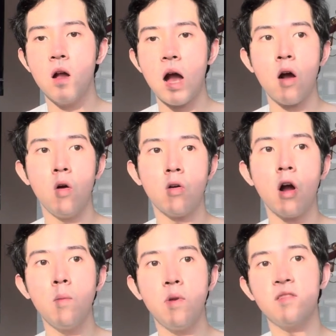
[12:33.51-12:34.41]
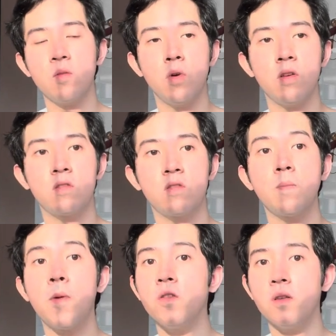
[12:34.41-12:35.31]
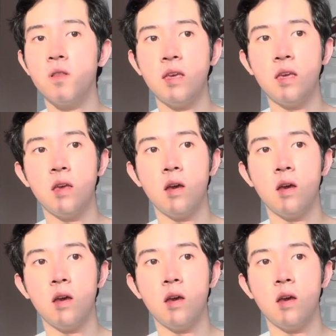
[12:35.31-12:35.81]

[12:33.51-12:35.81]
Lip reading: how communism was supposedly